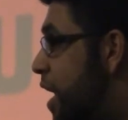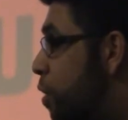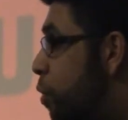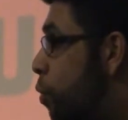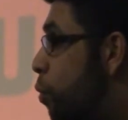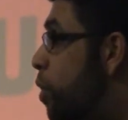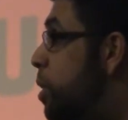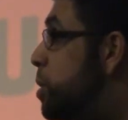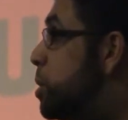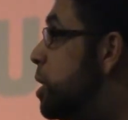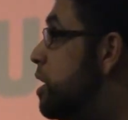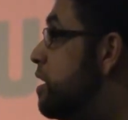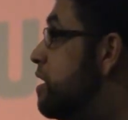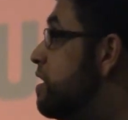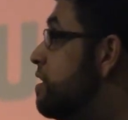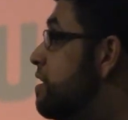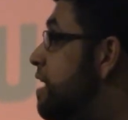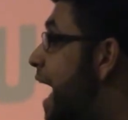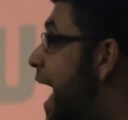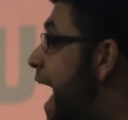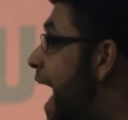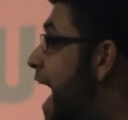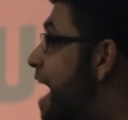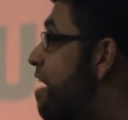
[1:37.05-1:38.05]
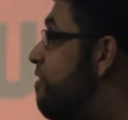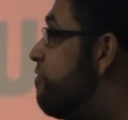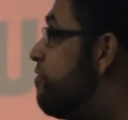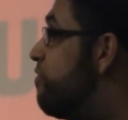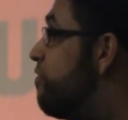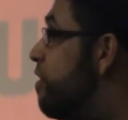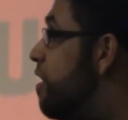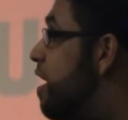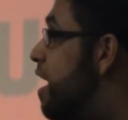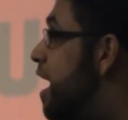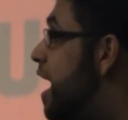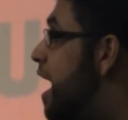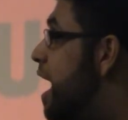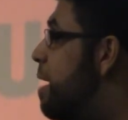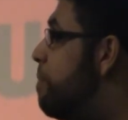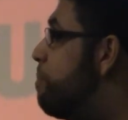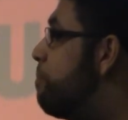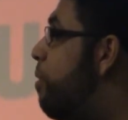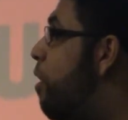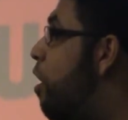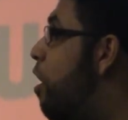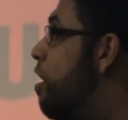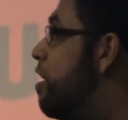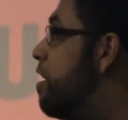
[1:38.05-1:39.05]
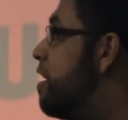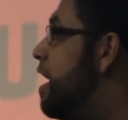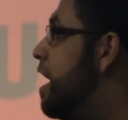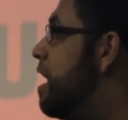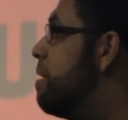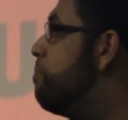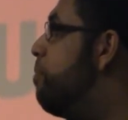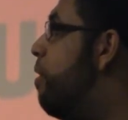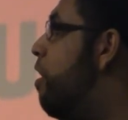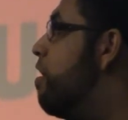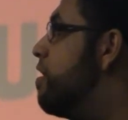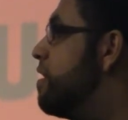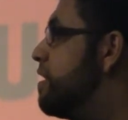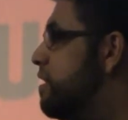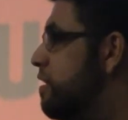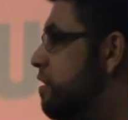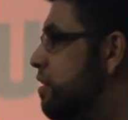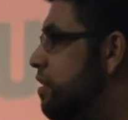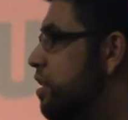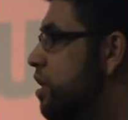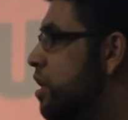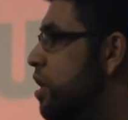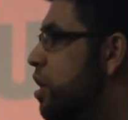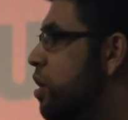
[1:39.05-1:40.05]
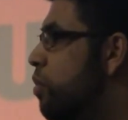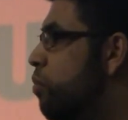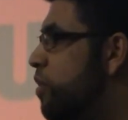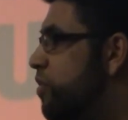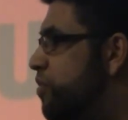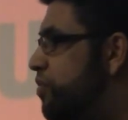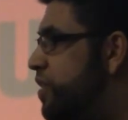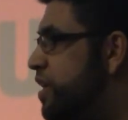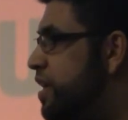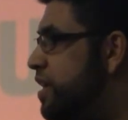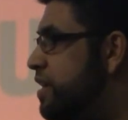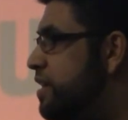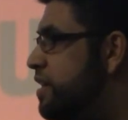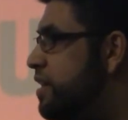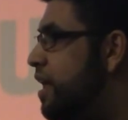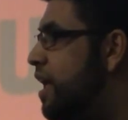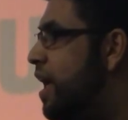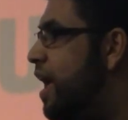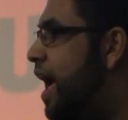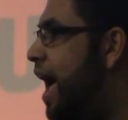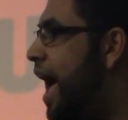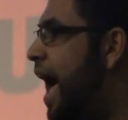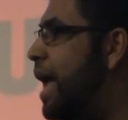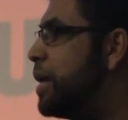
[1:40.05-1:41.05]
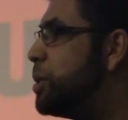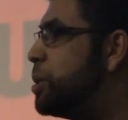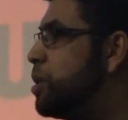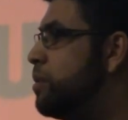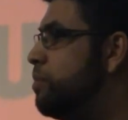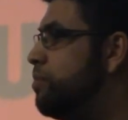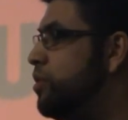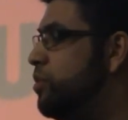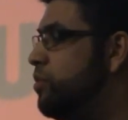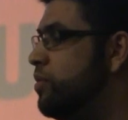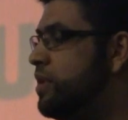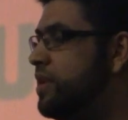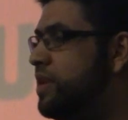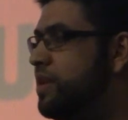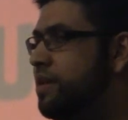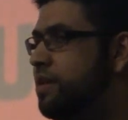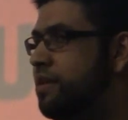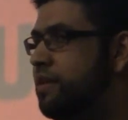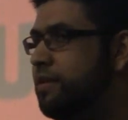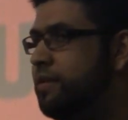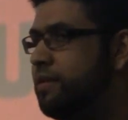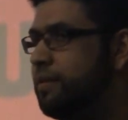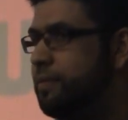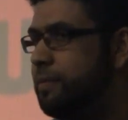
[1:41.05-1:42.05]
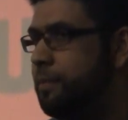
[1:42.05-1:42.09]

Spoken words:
wishes to have a part and parcel with these attributes.